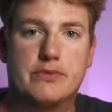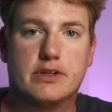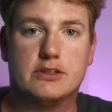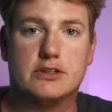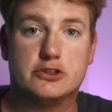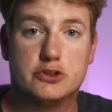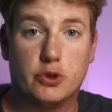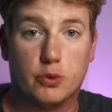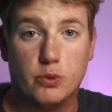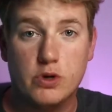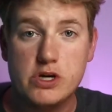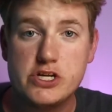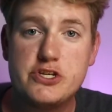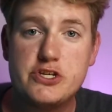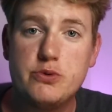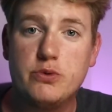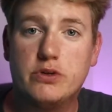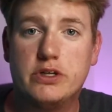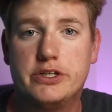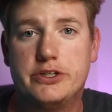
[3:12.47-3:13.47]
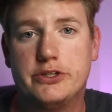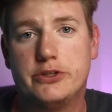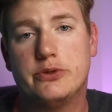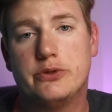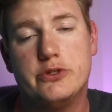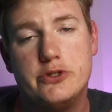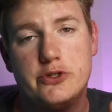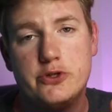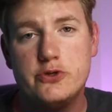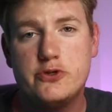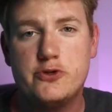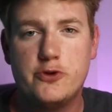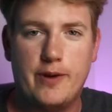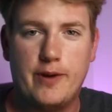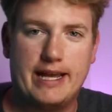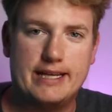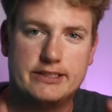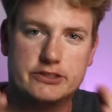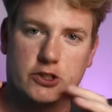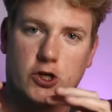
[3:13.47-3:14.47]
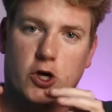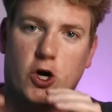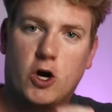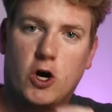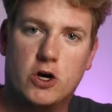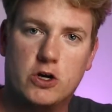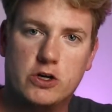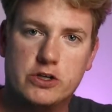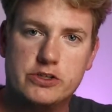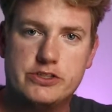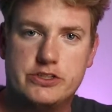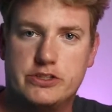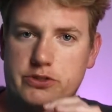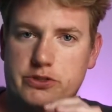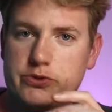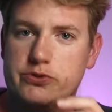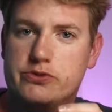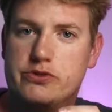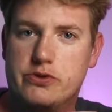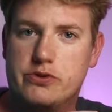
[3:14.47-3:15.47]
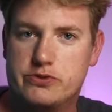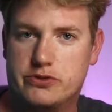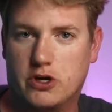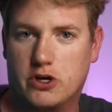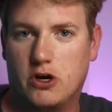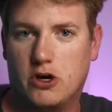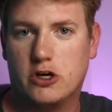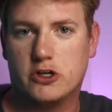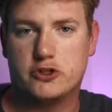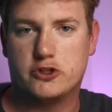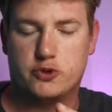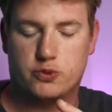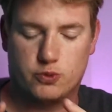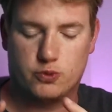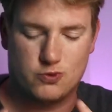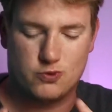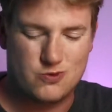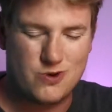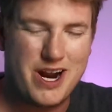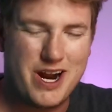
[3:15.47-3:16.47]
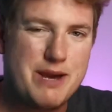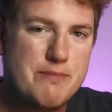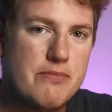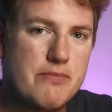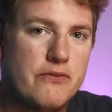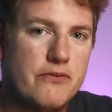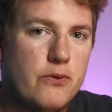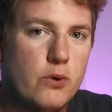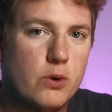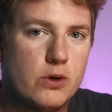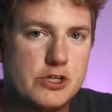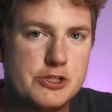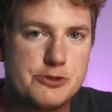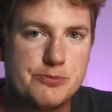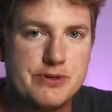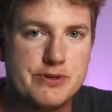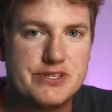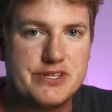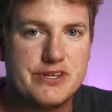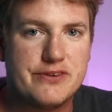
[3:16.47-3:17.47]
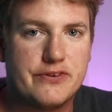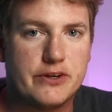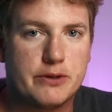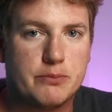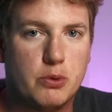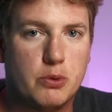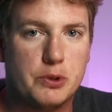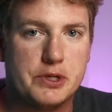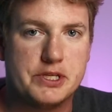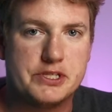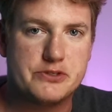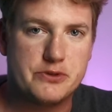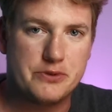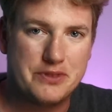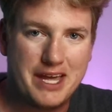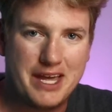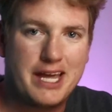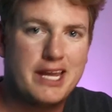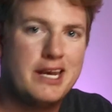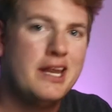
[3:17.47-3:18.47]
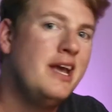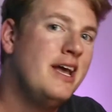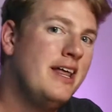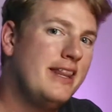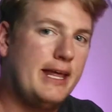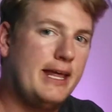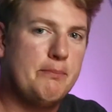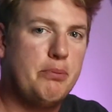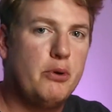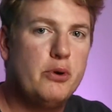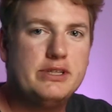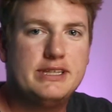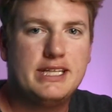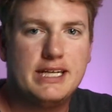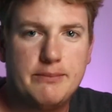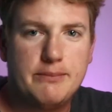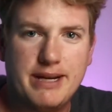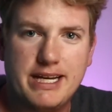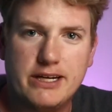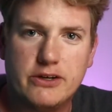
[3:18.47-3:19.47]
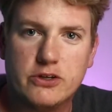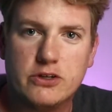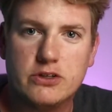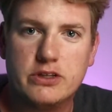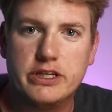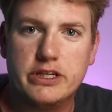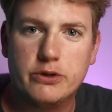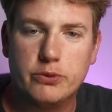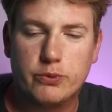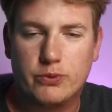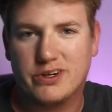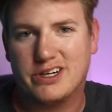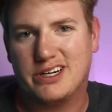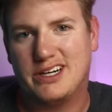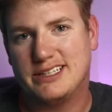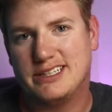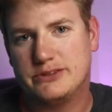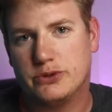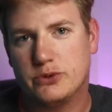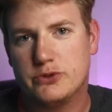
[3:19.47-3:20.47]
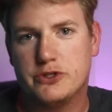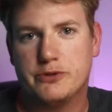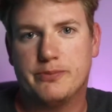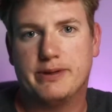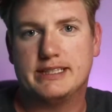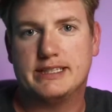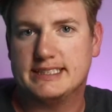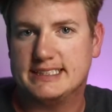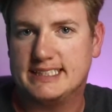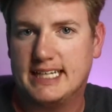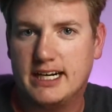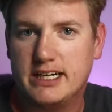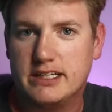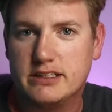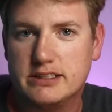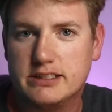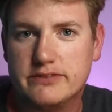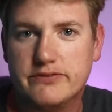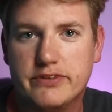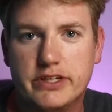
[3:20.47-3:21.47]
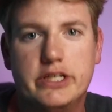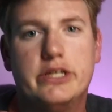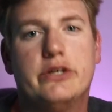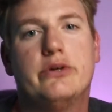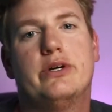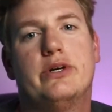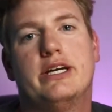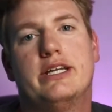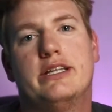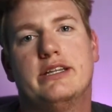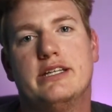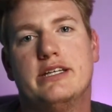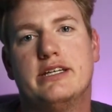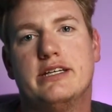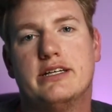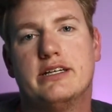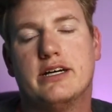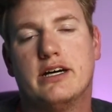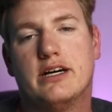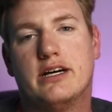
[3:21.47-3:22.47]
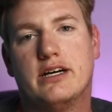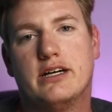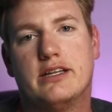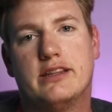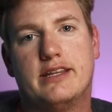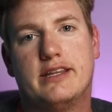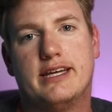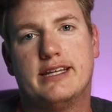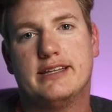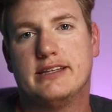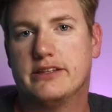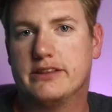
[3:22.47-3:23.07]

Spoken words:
So what you want to do, YouTube has cards. Use those cards right before a specific point. So that point that I made earlier where I told you about the titling video and the